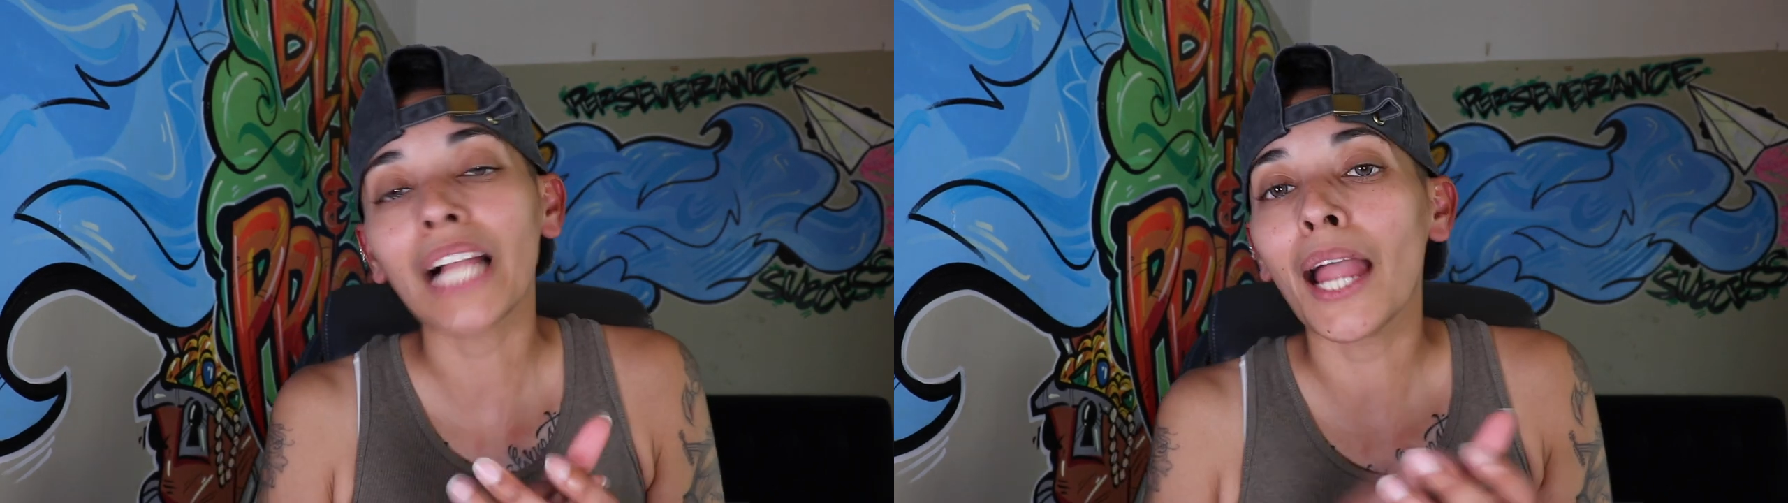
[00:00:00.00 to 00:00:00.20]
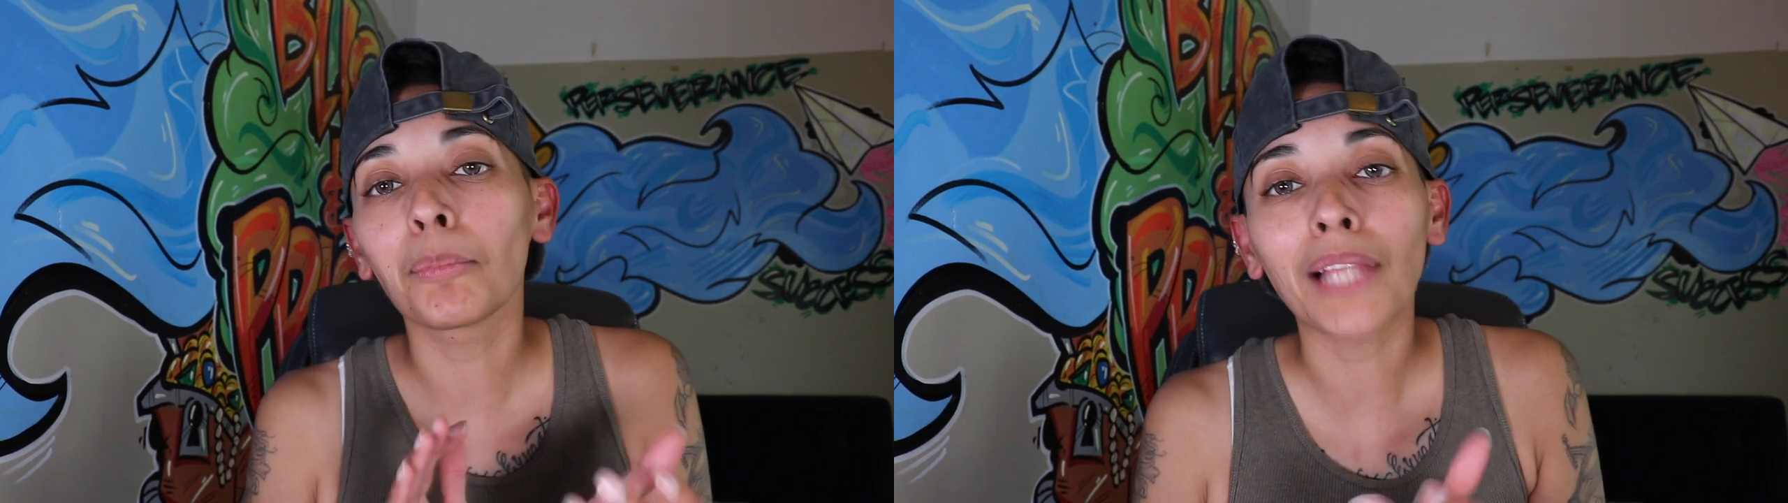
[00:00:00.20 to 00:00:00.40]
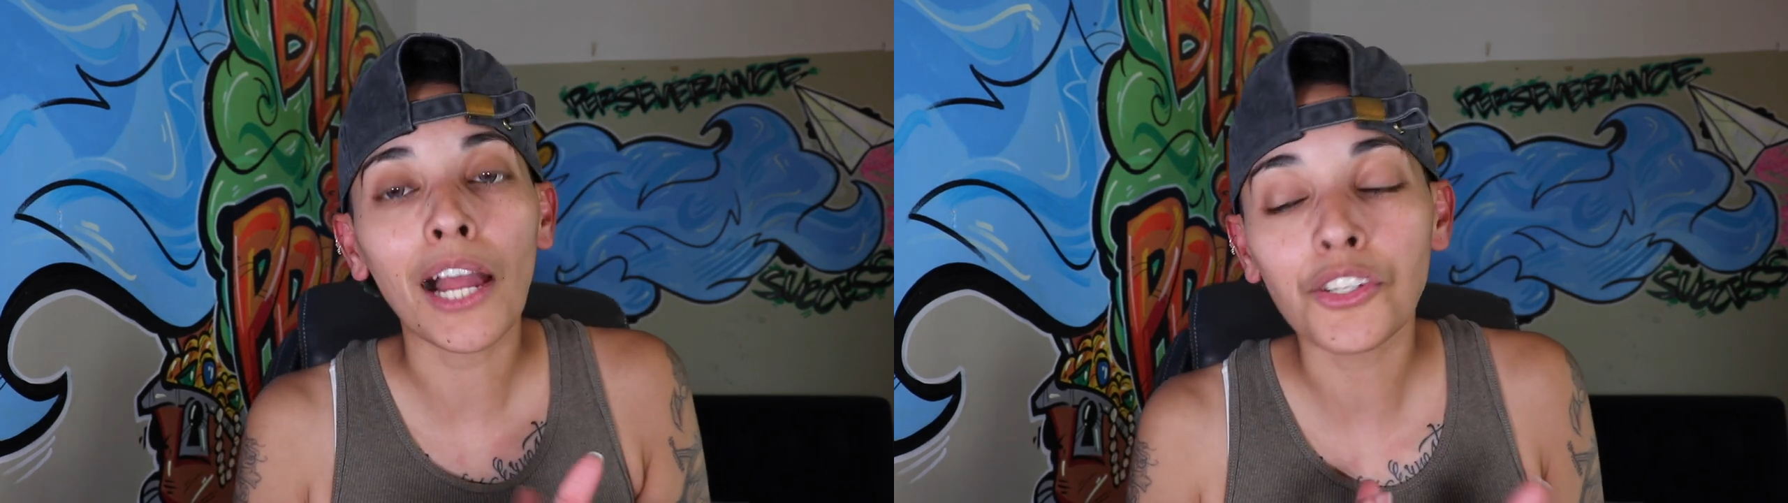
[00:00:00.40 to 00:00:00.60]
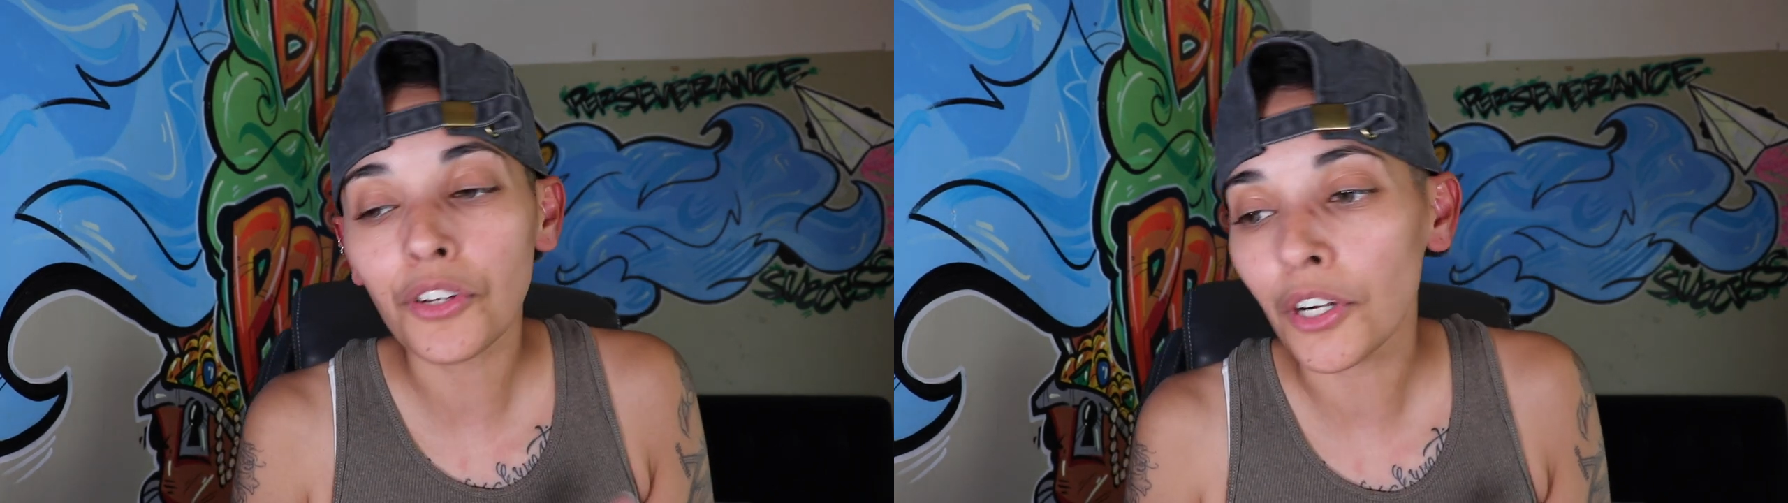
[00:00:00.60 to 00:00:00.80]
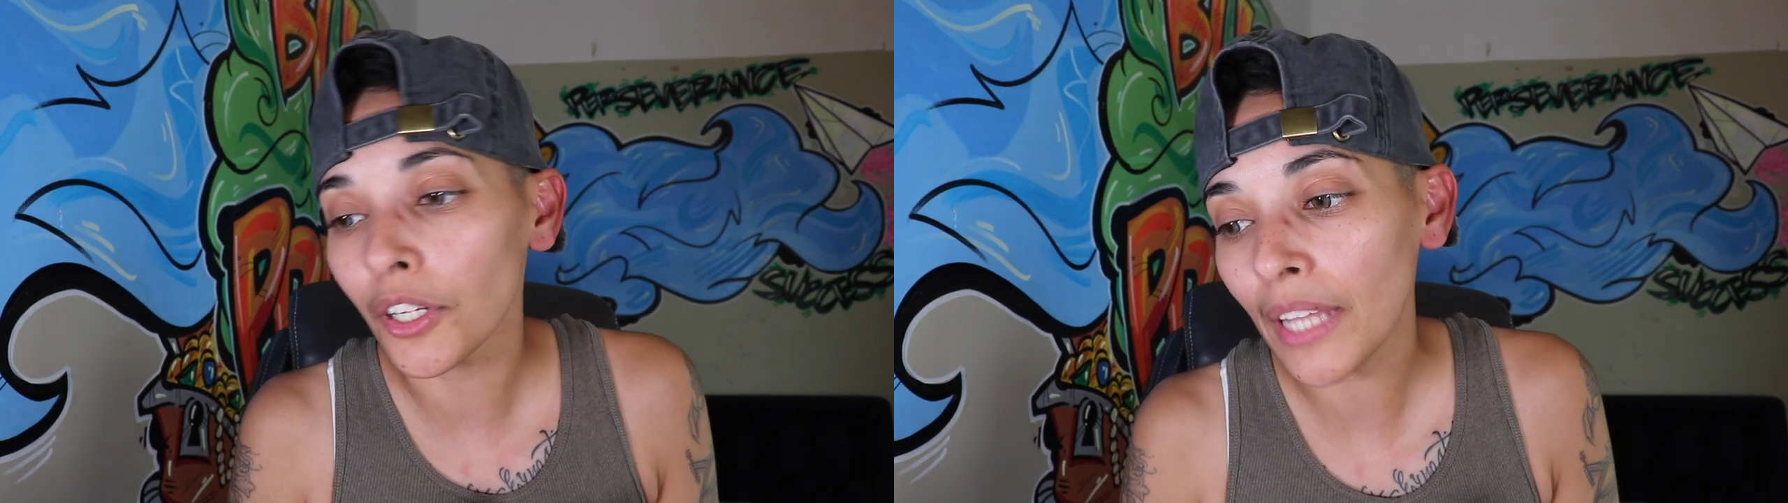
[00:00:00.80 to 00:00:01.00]
I applaud
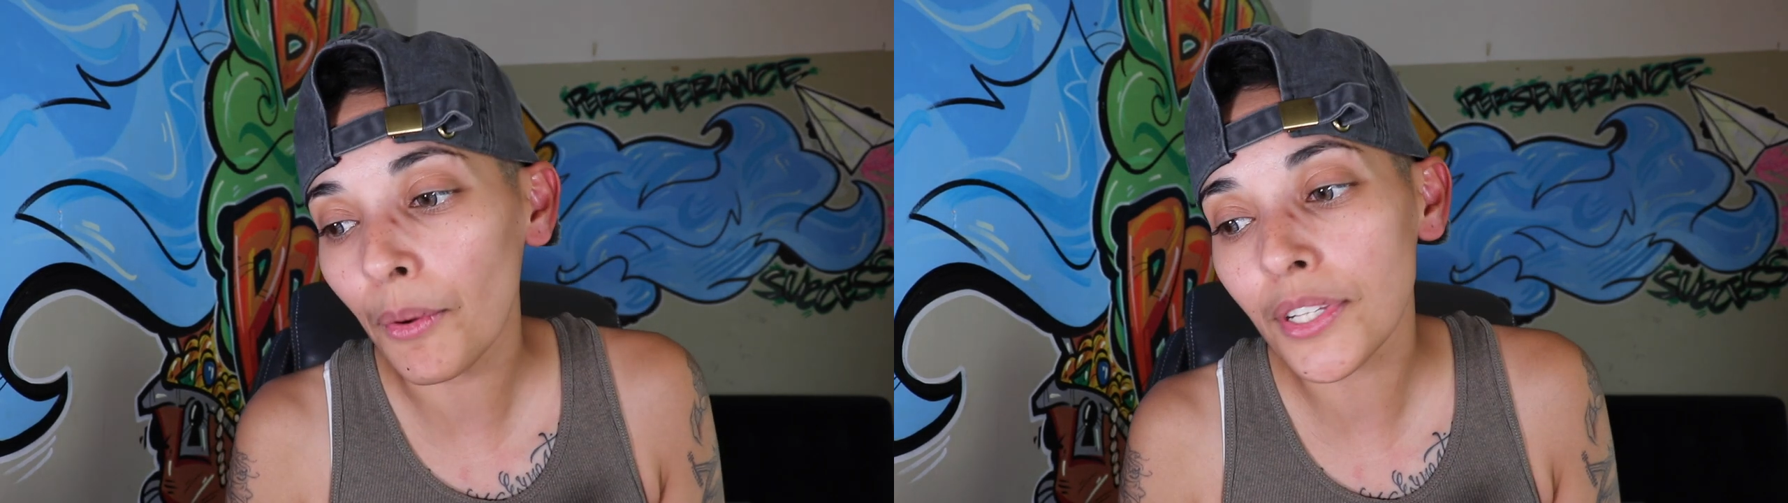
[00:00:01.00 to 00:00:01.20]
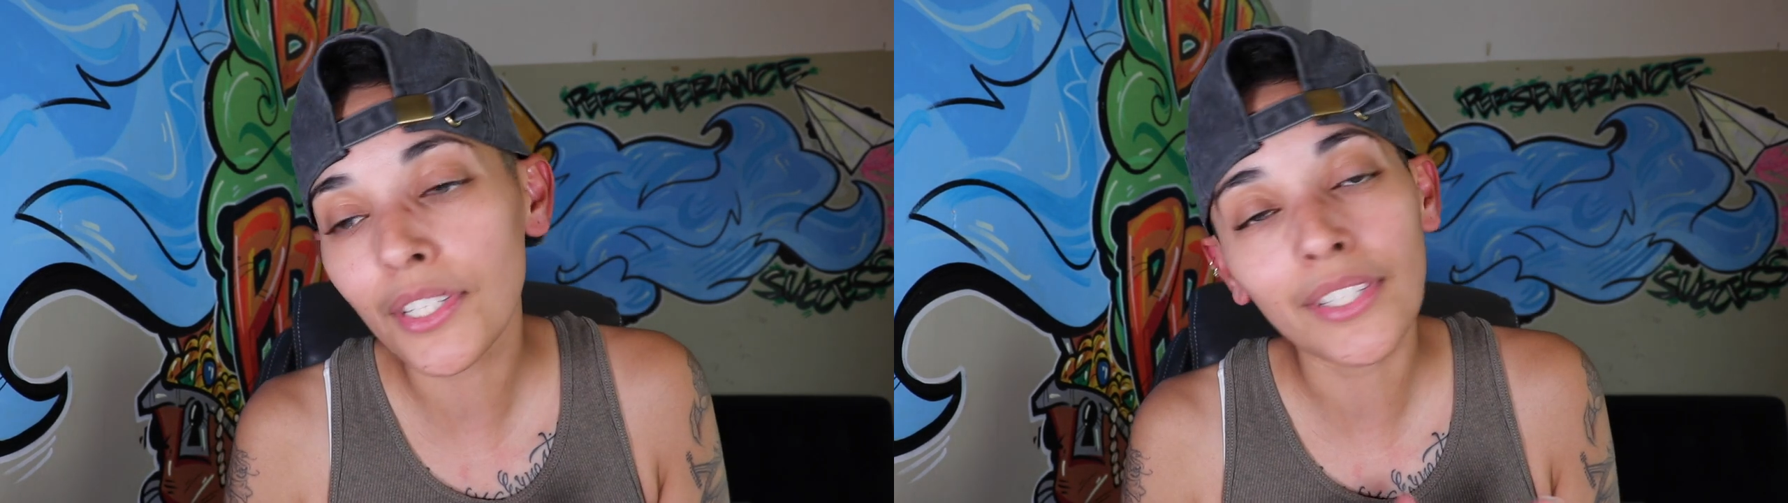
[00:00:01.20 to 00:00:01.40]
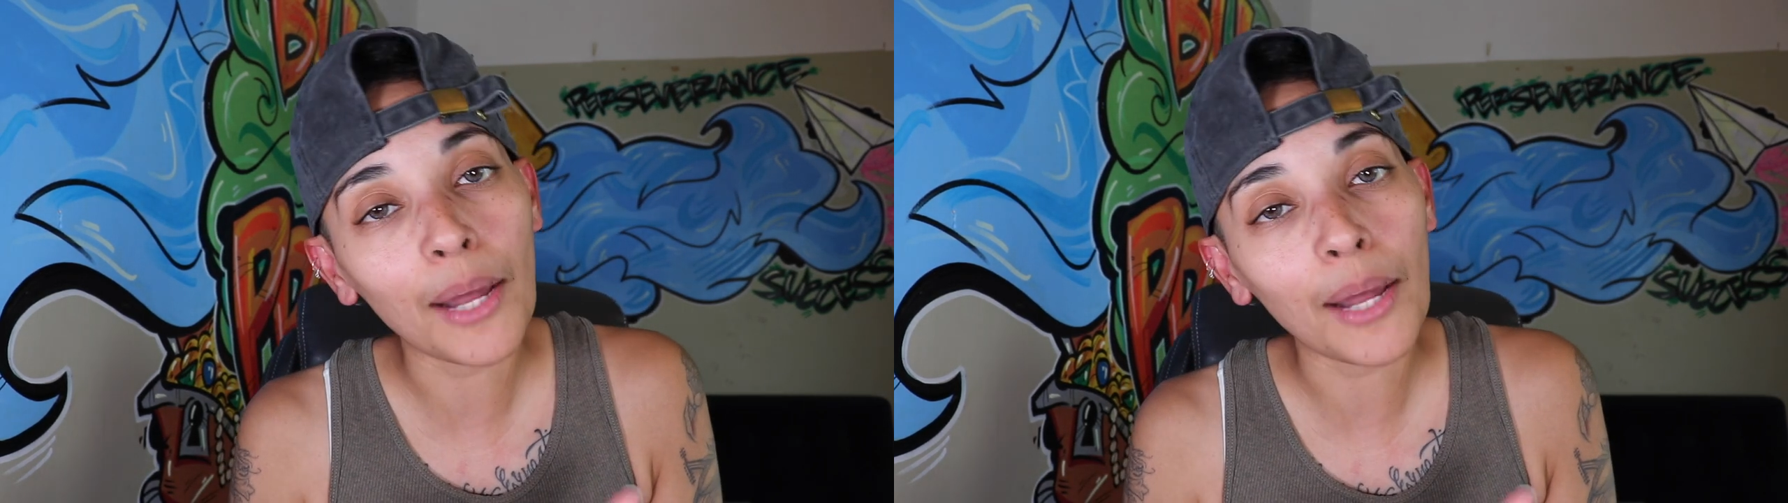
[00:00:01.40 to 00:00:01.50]
you, girl. That was